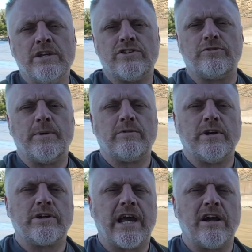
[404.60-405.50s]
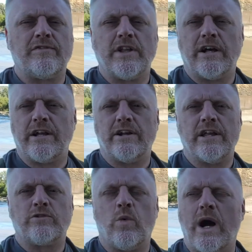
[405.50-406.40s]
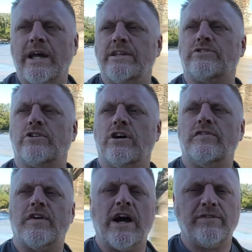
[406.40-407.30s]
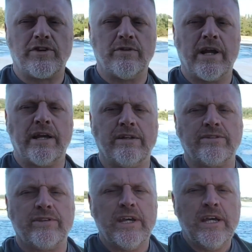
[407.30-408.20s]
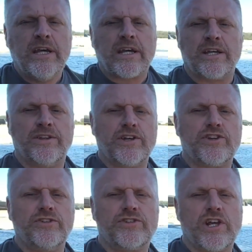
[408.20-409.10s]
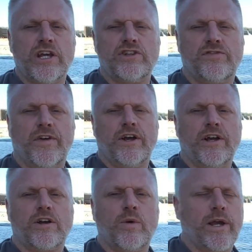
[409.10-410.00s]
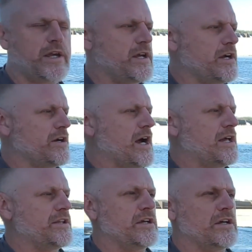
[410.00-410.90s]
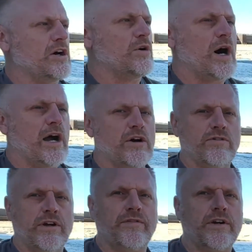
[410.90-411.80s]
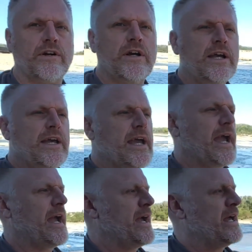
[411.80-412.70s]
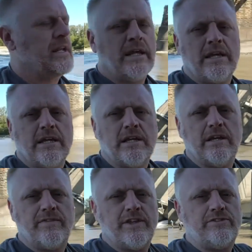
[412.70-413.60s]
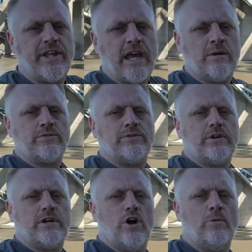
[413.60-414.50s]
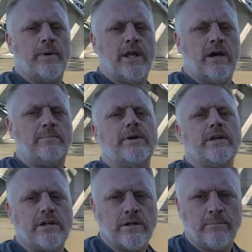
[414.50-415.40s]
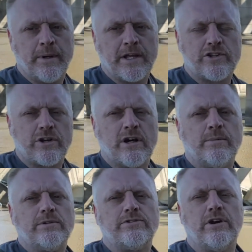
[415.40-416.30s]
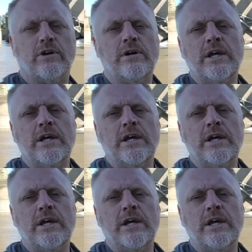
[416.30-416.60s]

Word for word: Just be real careful out here. That's why these are all five terrains. Conditions change very quick here on the Ohio River. And if these dams open up, you're in big trouble. So